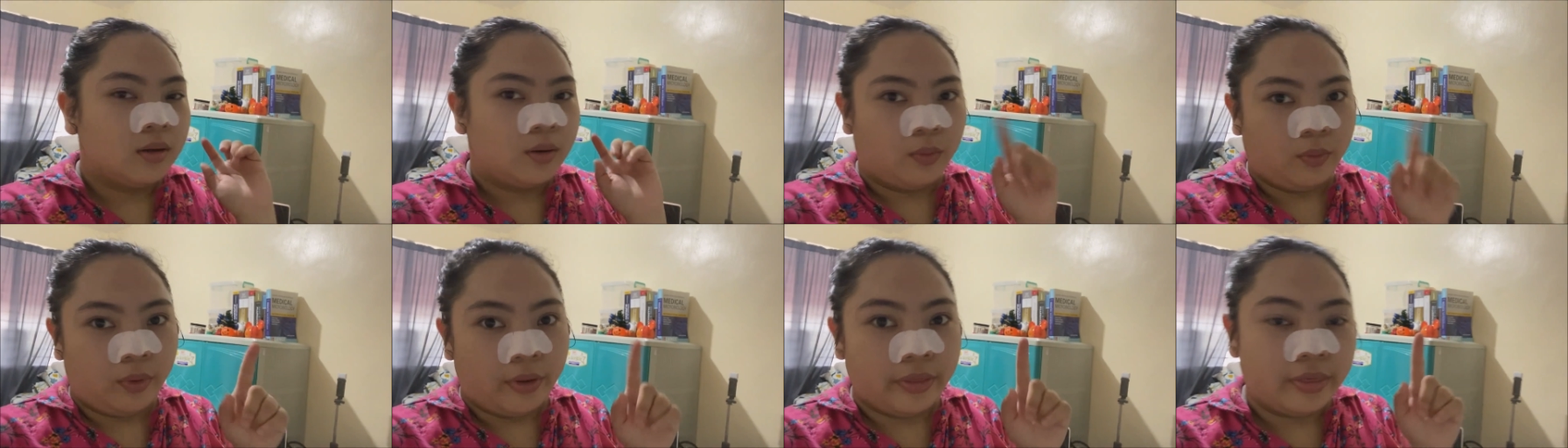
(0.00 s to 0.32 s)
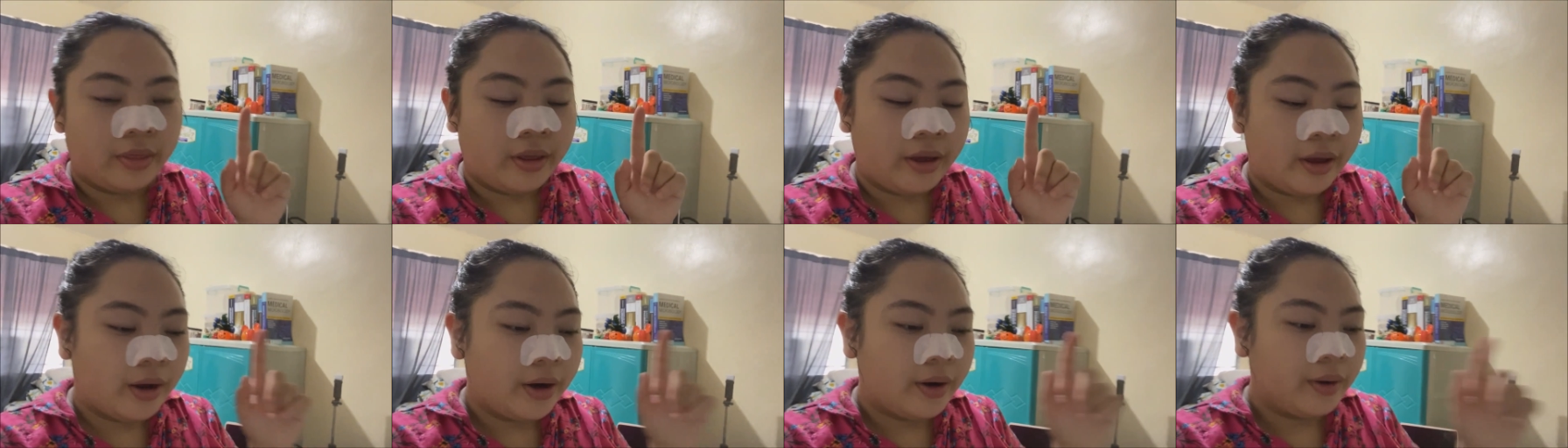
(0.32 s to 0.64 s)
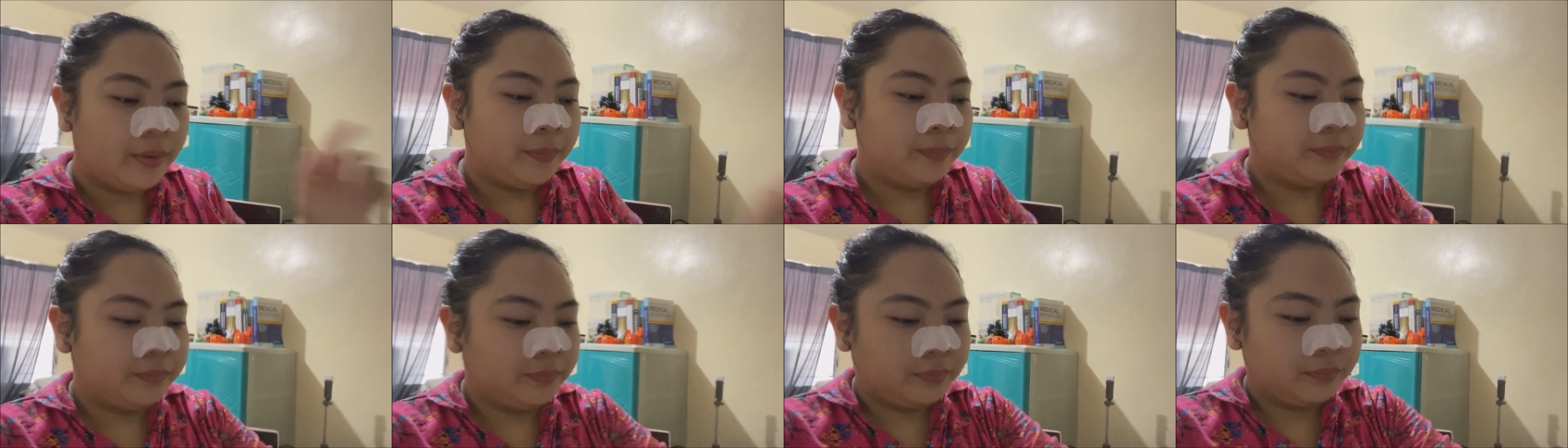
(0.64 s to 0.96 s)
went
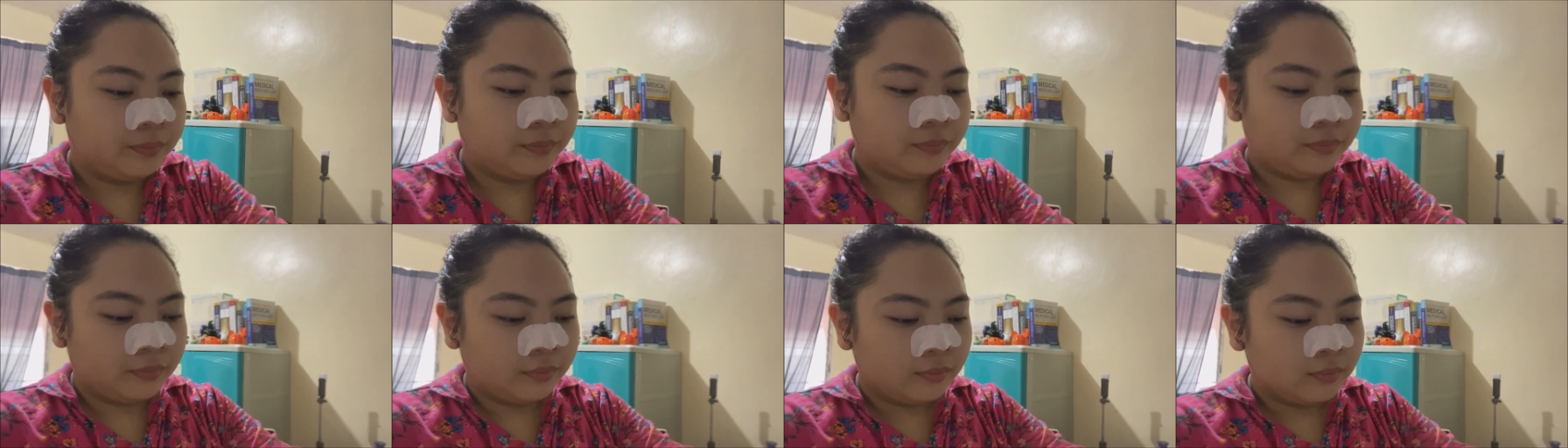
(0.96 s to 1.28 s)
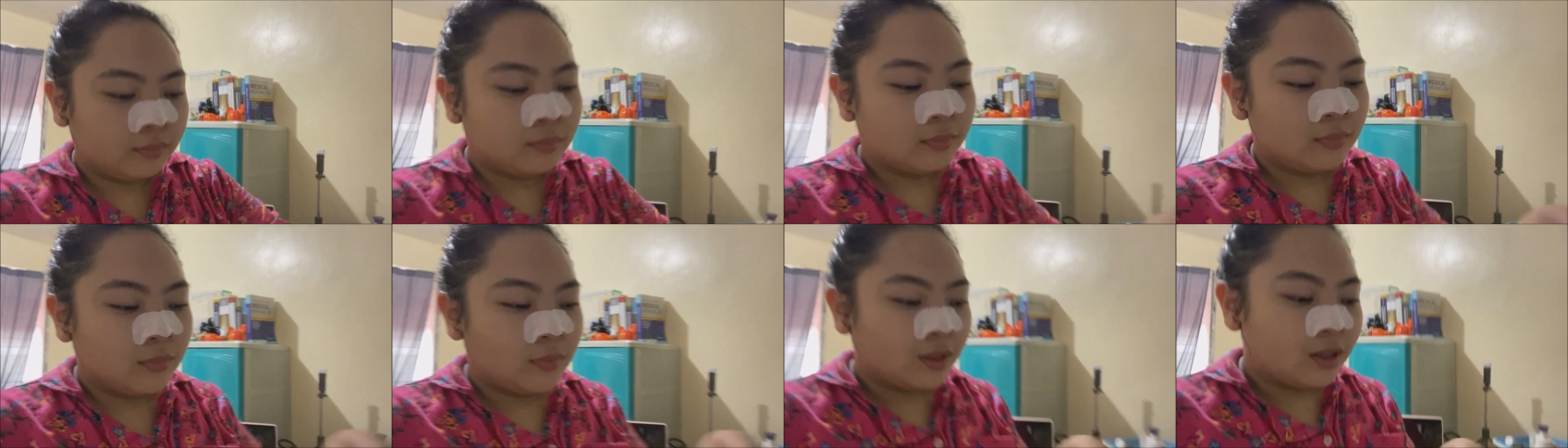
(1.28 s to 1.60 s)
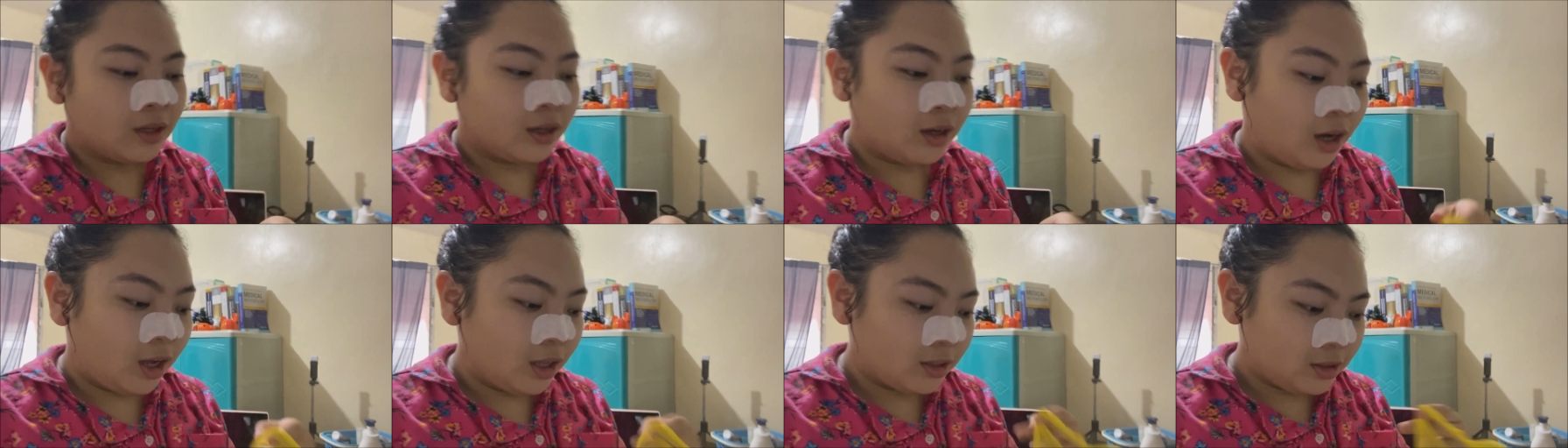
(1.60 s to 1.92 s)
there.
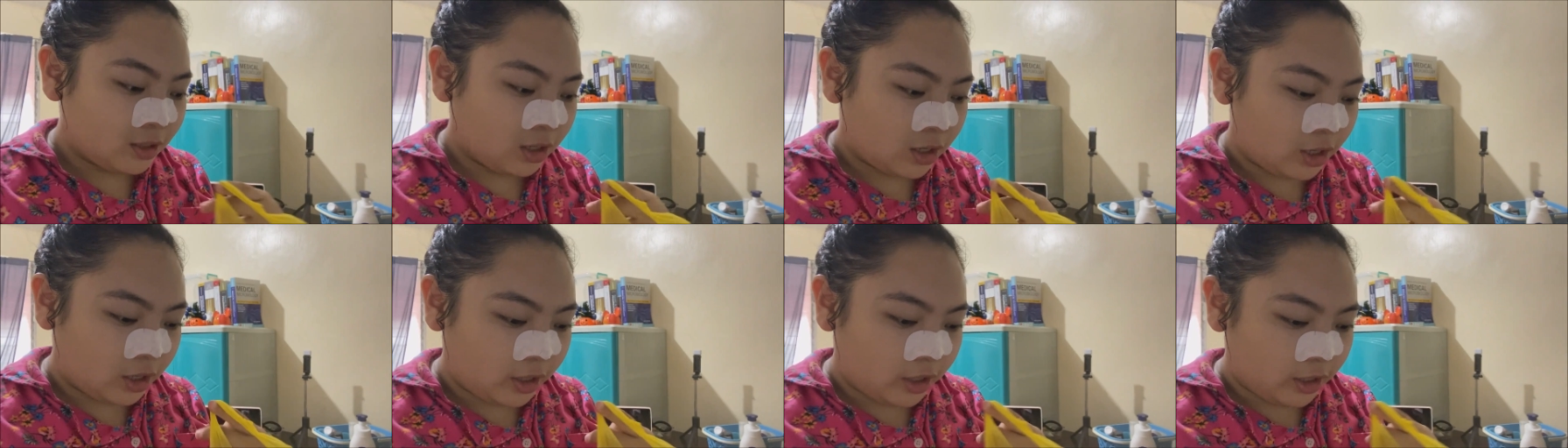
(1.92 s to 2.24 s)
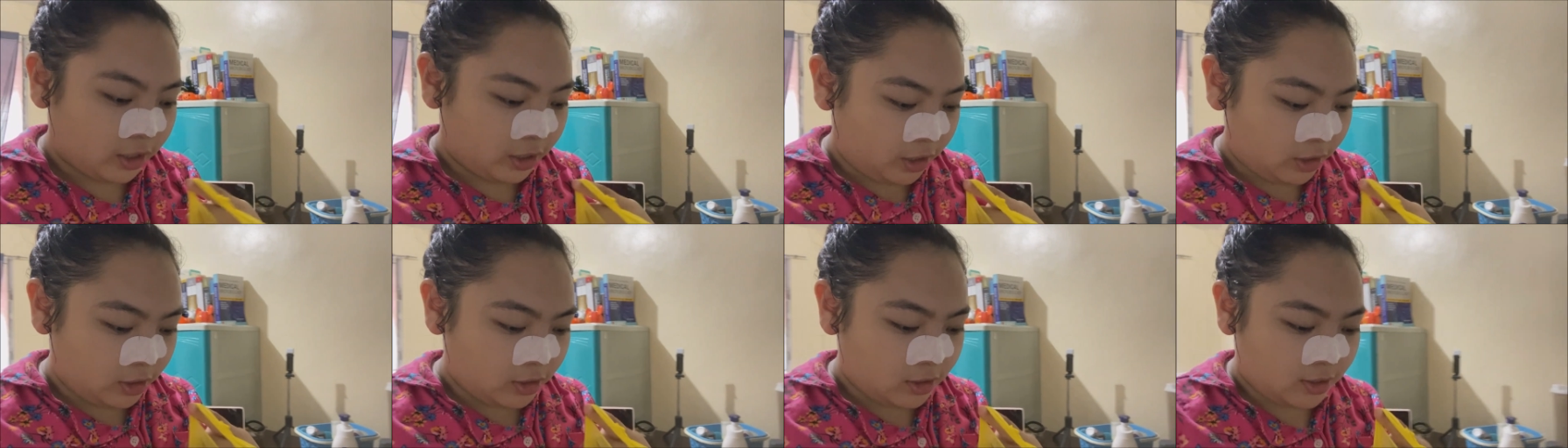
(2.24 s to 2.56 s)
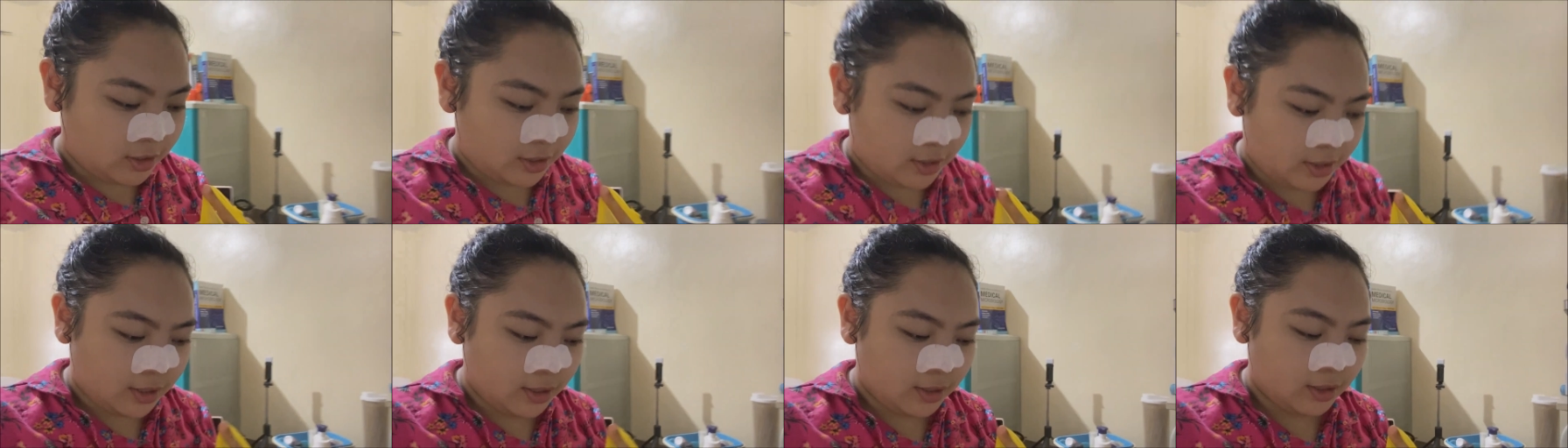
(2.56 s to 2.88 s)
Got the
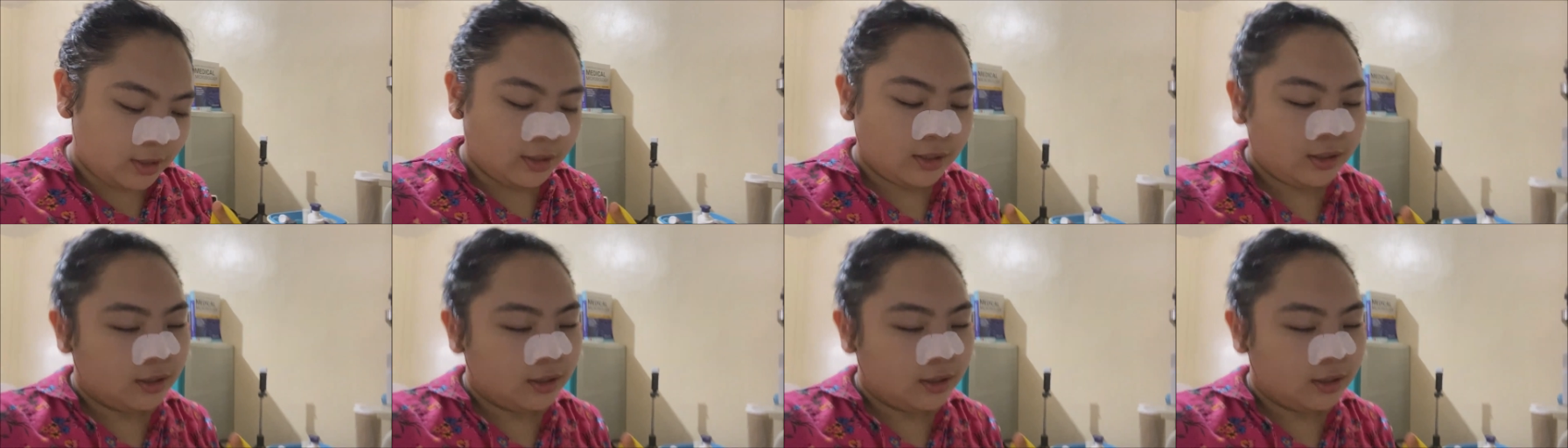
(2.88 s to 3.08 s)
goods.